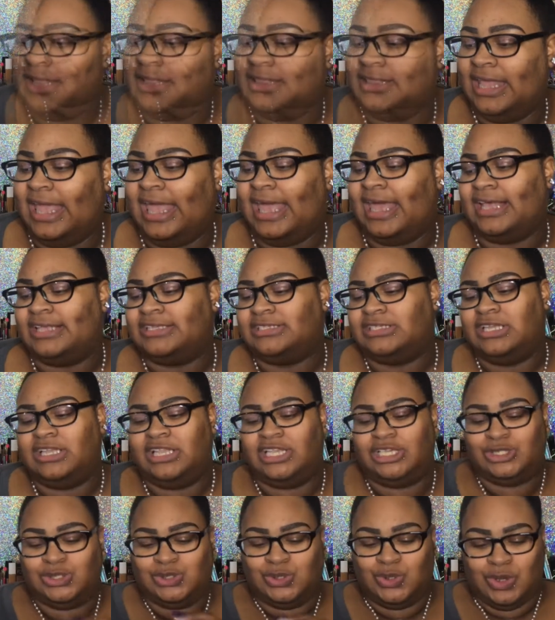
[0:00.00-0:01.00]
Next,
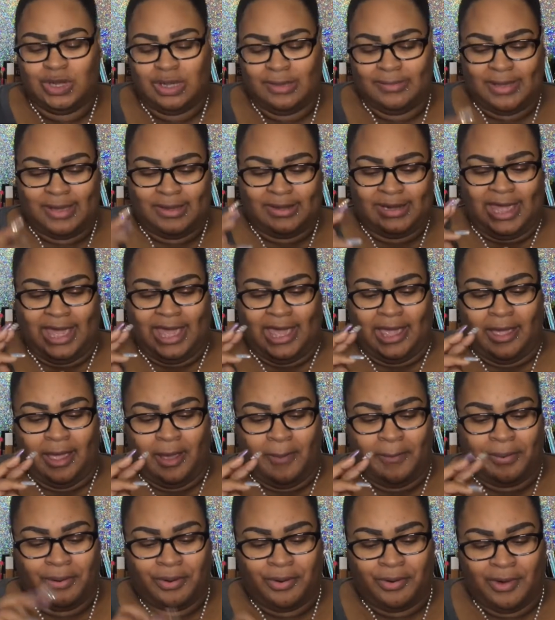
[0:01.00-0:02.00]
let's talk about a
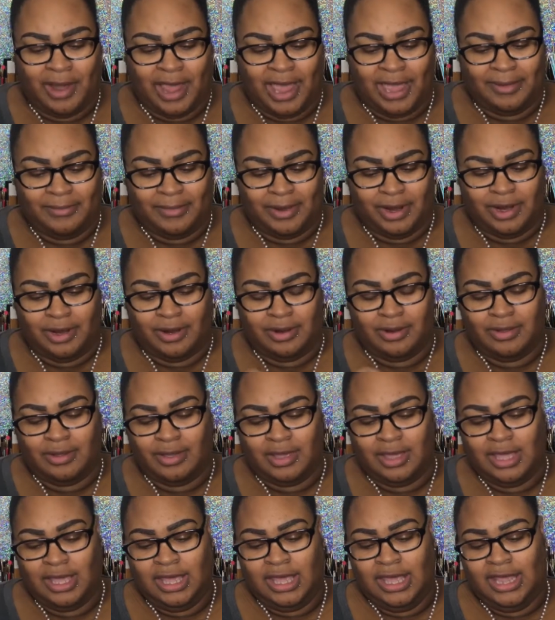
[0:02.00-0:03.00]
primer.
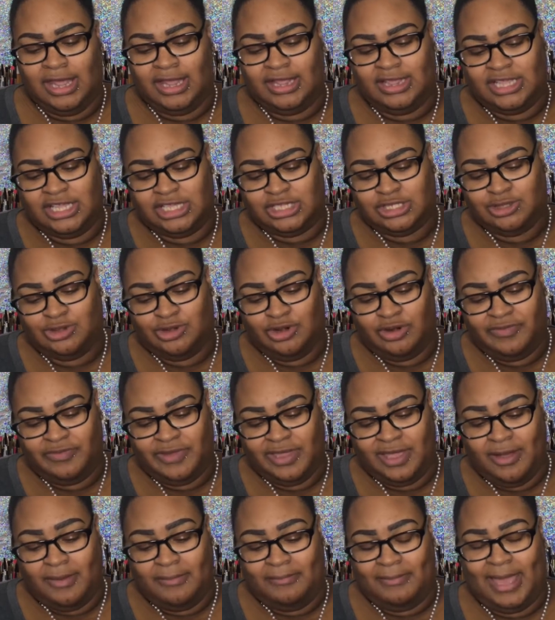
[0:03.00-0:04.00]
This
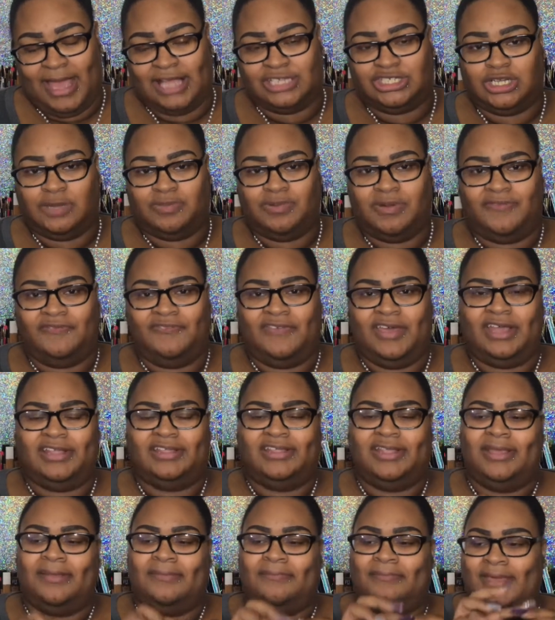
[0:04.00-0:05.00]
L'Oreal Magic
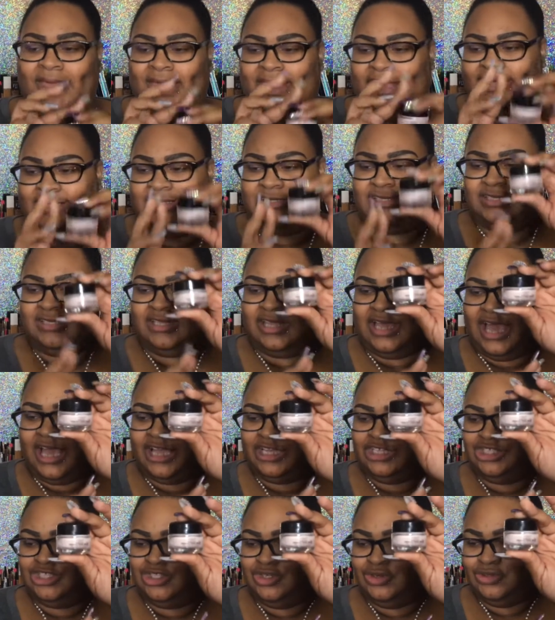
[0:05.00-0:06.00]
Perfecting Base that I
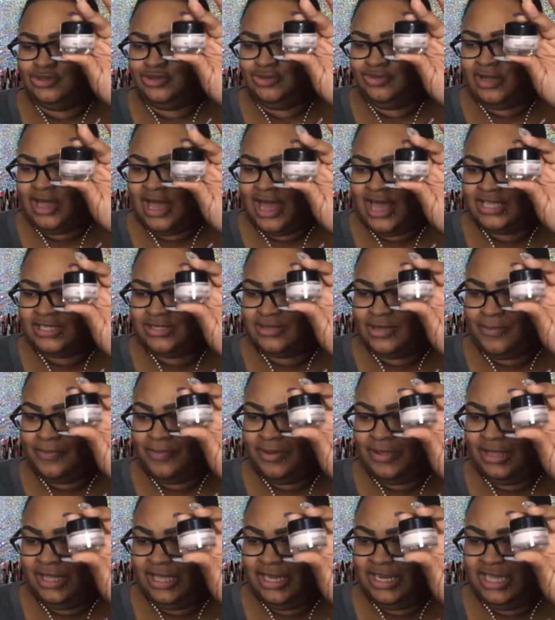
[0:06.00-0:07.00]
showed you guys
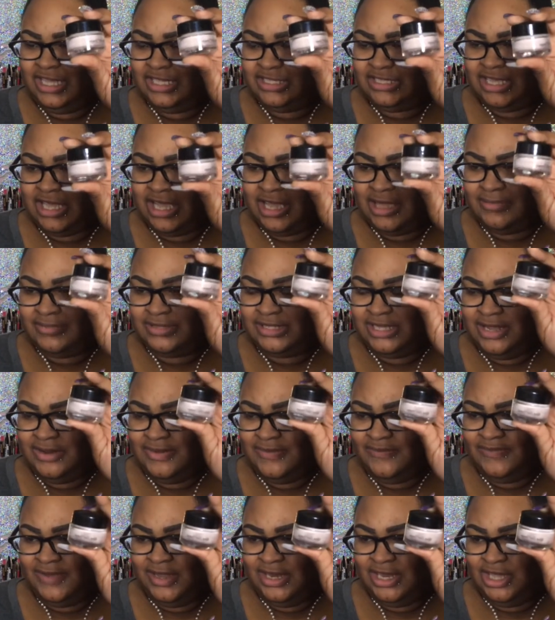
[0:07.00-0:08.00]
plenty of times
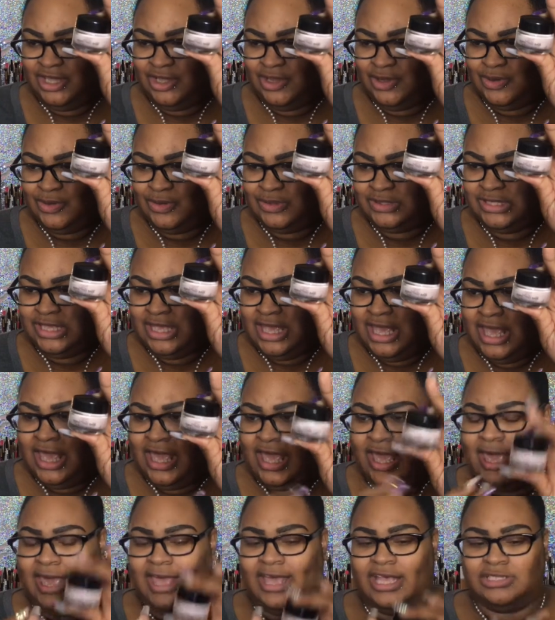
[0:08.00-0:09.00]
in videos
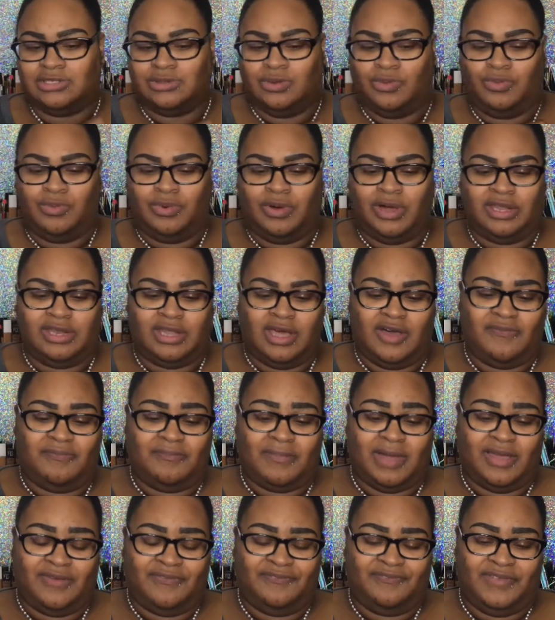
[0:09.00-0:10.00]
is one of
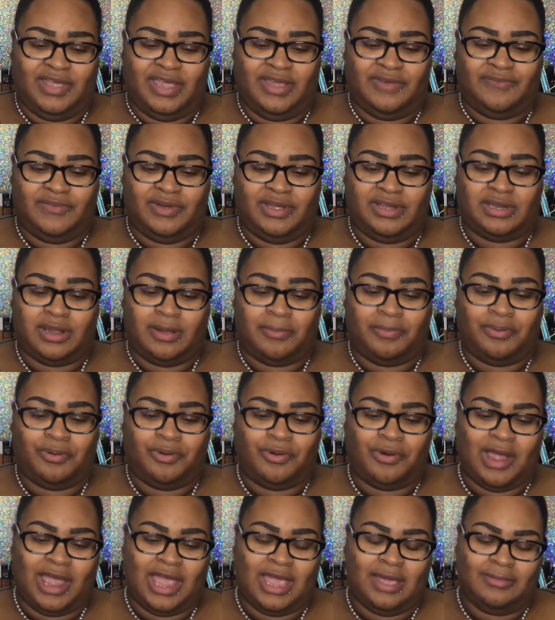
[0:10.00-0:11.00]
my favorite
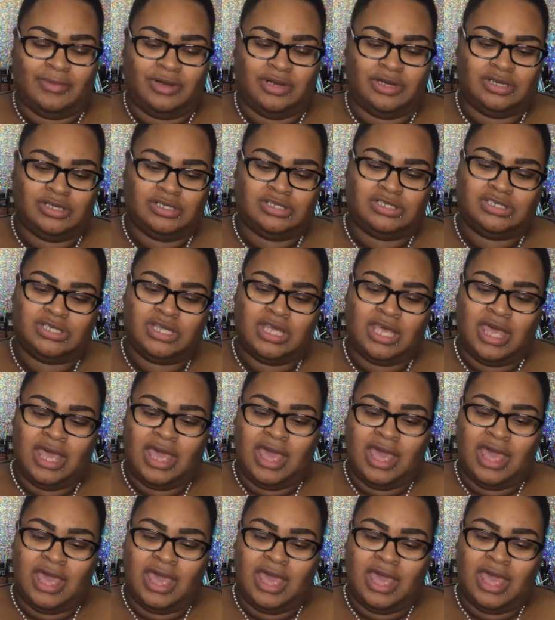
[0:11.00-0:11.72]
primers.